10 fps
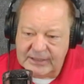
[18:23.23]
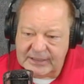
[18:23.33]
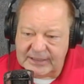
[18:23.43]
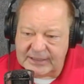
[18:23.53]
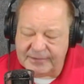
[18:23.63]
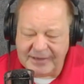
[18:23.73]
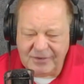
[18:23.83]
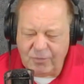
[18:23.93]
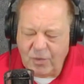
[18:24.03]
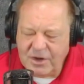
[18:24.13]
I
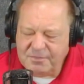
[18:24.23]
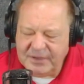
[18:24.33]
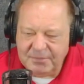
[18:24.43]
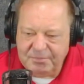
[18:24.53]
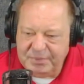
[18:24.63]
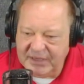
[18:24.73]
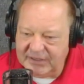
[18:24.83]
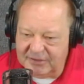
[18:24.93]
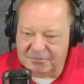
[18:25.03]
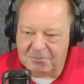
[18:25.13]
don't want to be a
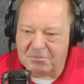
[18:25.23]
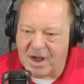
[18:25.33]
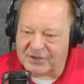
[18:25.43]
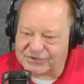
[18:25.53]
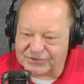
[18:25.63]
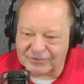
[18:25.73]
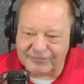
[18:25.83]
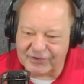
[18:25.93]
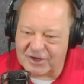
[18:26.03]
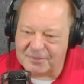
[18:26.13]
big monster of
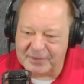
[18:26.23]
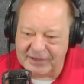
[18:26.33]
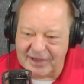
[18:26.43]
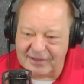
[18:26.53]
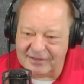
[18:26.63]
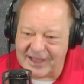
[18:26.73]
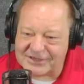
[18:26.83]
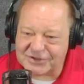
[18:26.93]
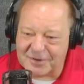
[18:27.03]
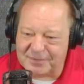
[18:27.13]
a company.
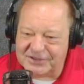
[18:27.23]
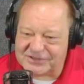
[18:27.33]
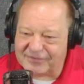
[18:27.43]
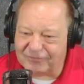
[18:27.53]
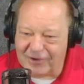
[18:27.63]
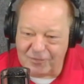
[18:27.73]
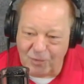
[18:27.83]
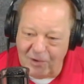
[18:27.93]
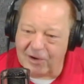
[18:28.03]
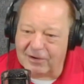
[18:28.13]
Last companies I've run
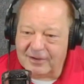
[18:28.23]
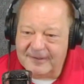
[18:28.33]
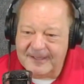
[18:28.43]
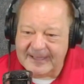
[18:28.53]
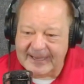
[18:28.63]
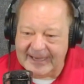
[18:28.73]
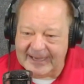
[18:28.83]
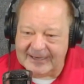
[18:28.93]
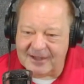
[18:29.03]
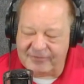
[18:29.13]
were,
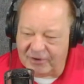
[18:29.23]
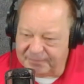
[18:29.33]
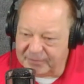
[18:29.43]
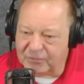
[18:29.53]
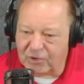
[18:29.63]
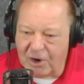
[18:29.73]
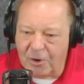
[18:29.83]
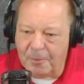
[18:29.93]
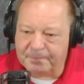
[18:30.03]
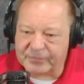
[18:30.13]
and I've helped them
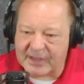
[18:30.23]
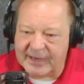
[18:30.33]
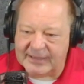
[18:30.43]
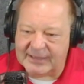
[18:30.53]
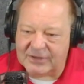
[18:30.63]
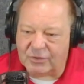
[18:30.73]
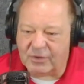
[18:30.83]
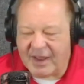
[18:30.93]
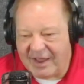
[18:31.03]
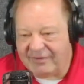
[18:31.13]
grow, and they don't
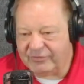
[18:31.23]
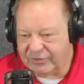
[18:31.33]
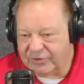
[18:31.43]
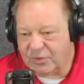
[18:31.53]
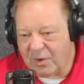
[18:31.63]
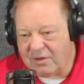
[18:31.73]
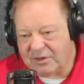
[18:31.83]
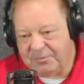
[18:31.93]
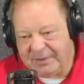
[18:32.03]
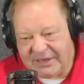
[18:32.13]
have good
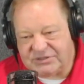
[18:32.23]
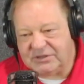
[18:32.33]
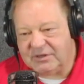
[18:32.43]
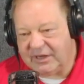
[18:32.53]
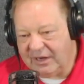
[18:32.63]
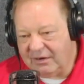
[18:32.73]
quality patient care.